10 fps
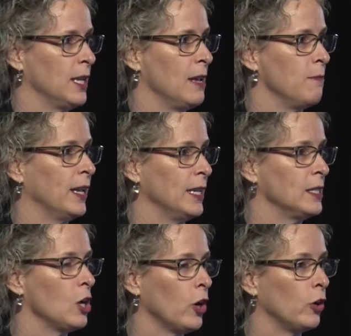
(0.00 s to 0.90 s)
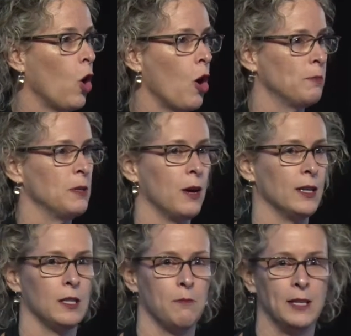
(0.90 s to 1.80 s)
team that is going to
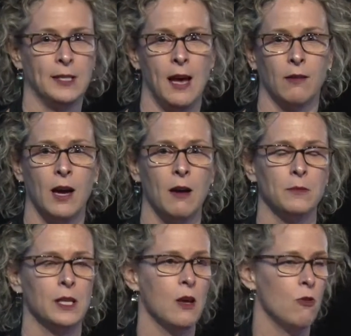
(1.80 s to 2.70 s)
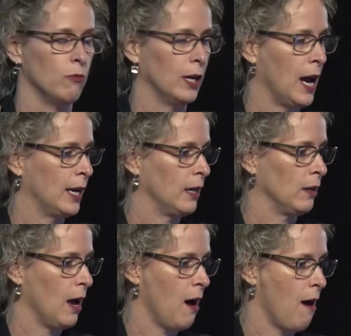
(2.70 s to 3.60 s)
optimise the best outcomes
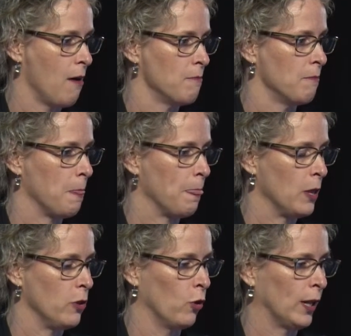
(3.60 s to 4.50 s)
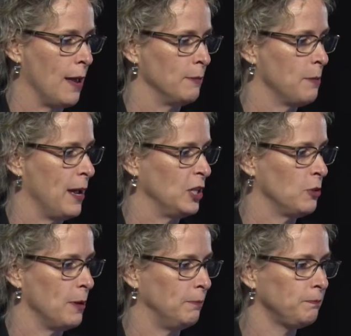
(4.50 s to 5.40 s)
regarding your claims
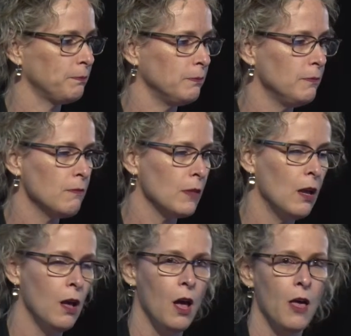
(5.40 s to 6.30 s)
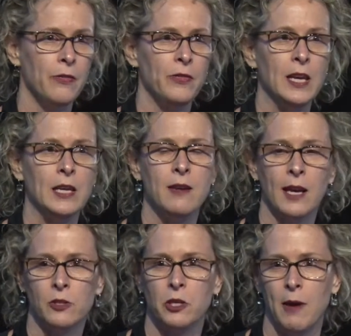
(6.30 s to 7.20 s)
management? The
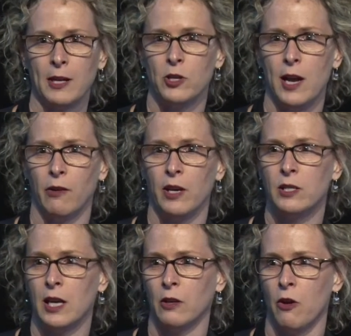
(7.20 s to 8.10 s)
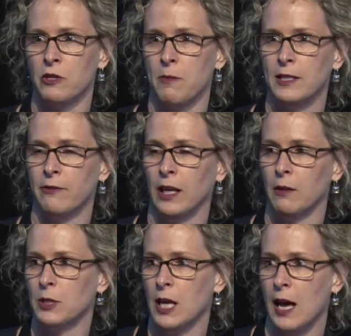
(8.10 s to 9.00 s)
next two action areas are going to be
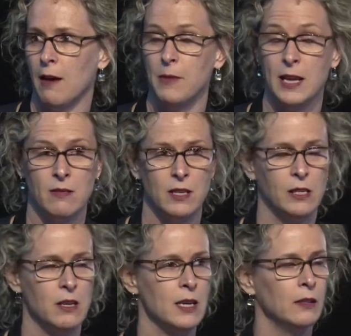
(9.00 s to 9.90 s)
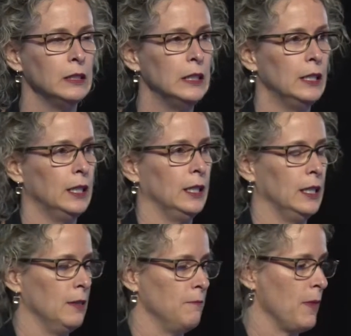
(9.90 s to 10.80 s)
developed in this year,
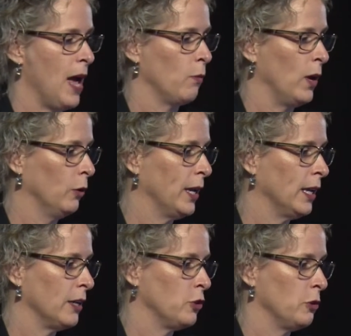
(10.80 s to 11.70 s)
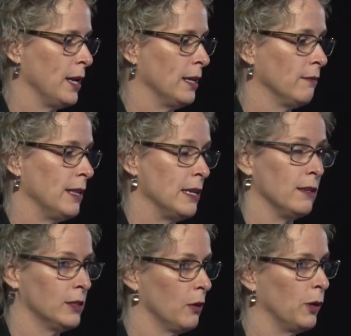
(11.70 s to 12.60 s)
and we're looking at doing
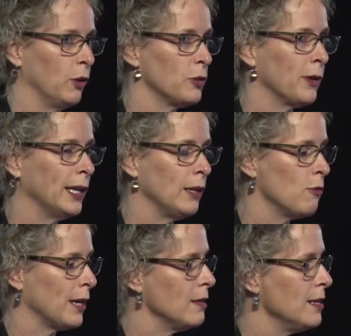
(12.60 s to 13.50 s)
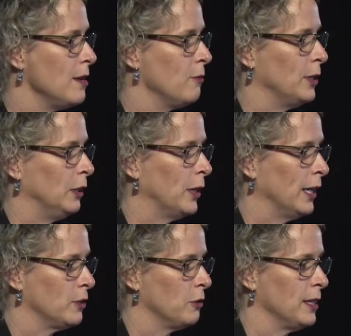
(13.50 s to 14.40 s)
so we're not doing it in order, we're
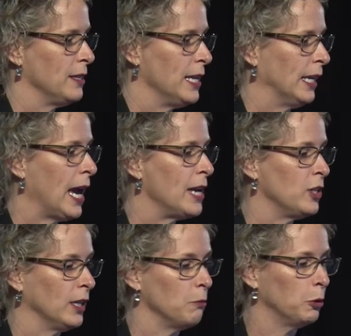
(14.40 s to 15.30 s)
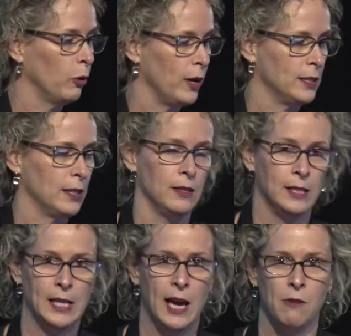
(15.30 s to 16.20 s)
looking at doing the engaging employers that can
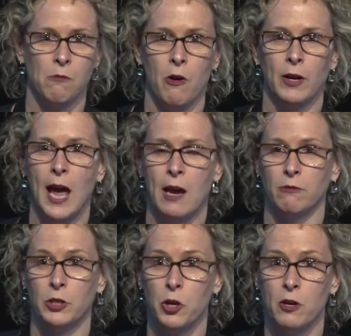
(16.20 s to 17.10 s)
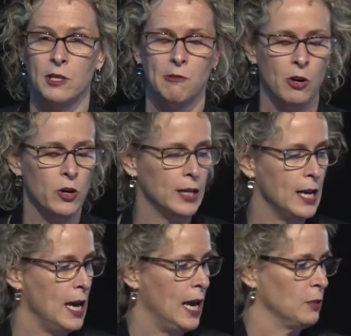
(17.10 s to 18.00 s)
stay at work and return to work
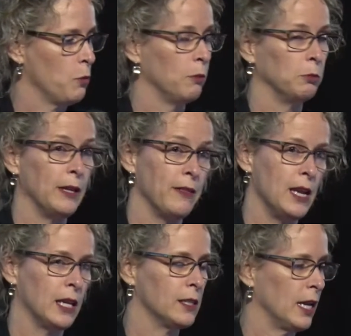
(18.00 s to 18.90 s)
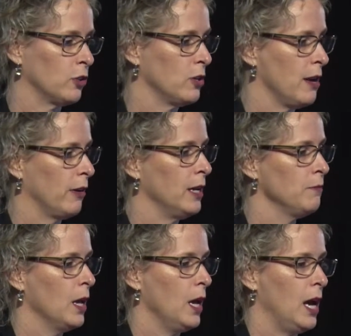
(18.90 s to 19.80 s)
as probably the next action area,
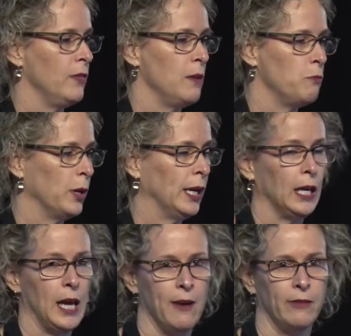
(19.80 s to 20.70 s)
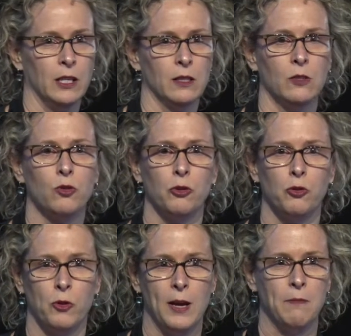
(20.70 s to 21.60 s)
and then bringing evidence to
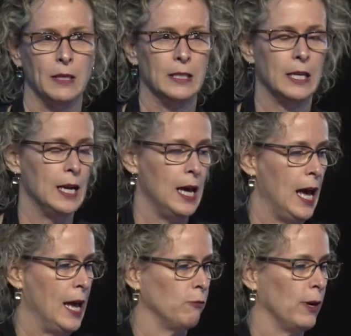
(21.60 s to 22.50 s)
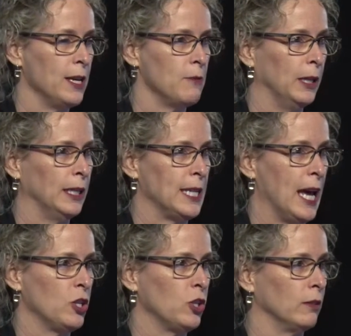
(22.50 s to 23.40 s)
treatment and
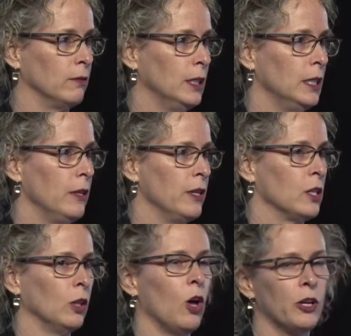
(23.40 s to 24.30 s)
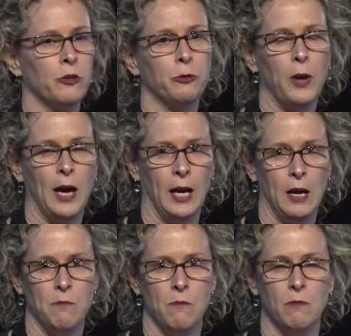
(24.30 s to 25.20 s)
rehabilitation. There's a lot
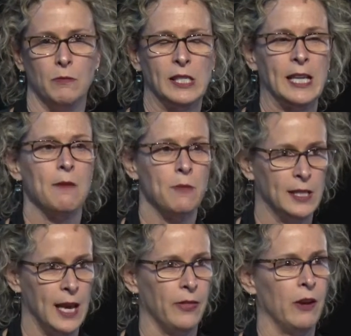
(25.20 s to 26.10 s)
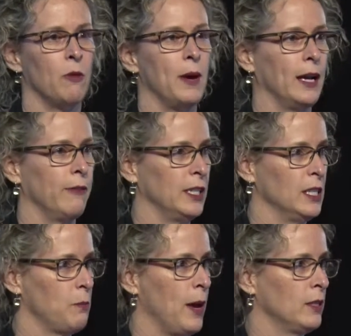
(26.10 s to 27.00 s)
of statements out there about
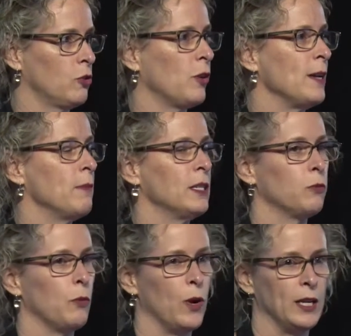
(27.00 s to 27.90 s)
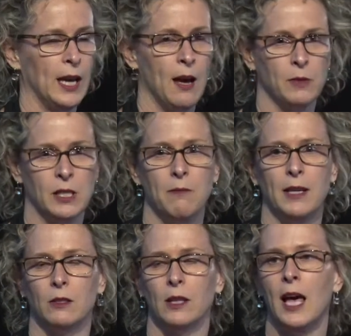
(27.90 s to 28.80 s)
evidence-based treatment when it comes to
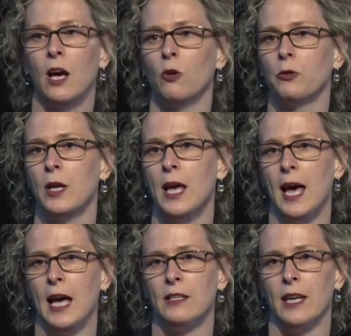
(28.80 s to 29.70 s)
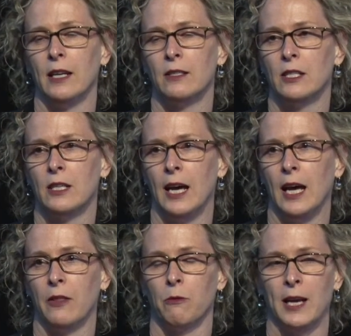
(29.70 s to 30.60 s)
mental health, and yet
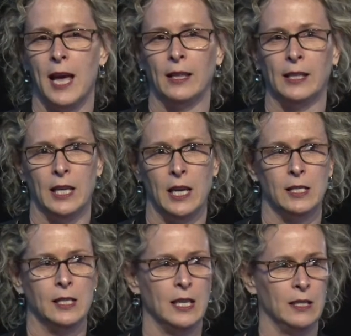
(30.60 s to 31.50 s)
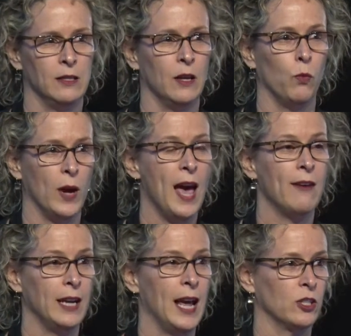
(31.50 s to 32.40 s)
the reality is that we
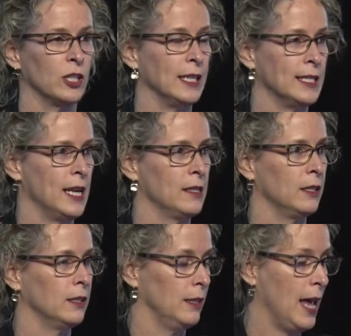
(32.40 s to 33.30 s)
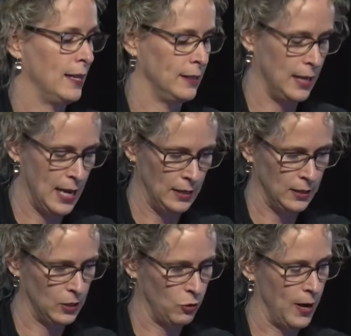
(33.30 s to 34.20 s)
haven't actually tested it as an
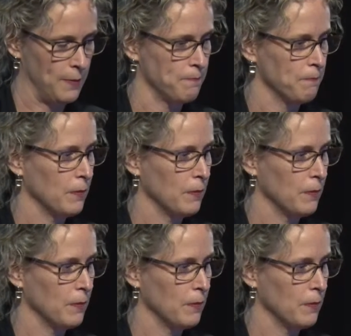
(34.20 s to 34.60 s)
industry.